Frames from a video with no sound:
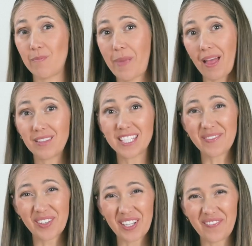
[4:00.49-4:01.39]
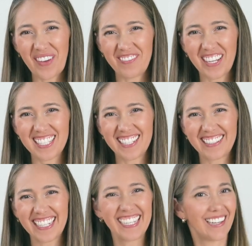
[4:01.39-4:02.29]
imbalance of good and bad
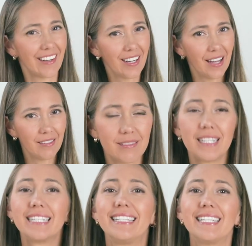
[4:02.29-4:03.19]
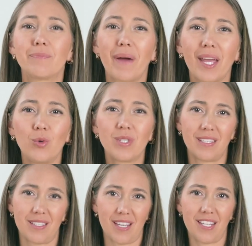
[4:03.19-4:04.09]
bacteria in our gut,
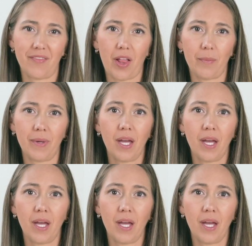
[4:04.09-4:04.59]
dysbiosis can develop,